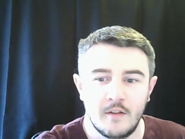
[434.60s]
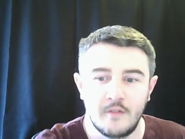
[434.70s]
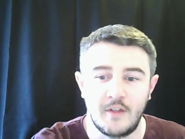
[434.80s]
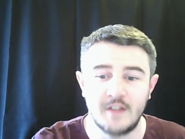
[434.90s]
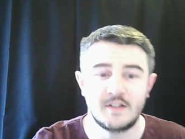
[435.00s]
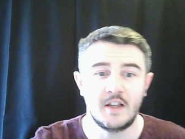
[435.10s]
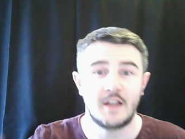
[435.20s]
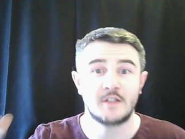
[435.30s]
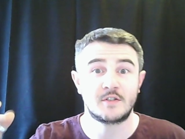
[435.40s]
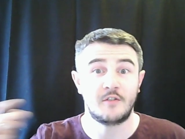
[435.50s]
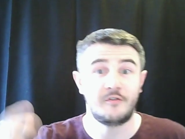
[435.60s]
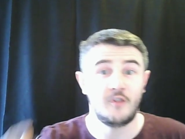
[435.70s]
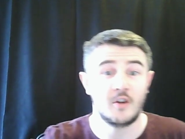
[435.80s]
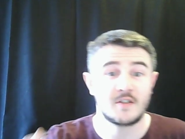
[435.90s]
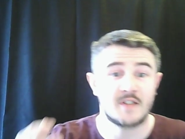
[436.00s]
This is the
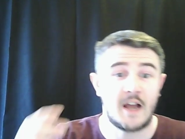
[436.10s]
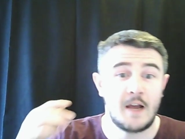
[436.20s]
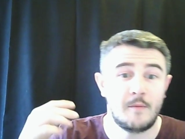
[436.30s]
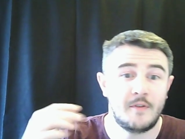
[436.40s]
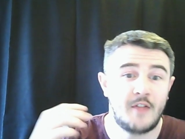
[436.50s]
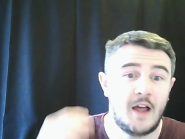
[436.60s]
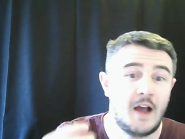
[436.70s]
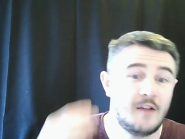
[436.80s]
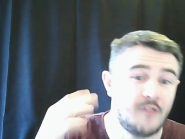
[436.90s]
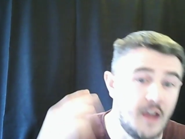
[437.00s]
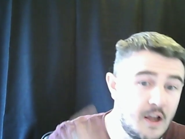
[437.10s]
first time that I've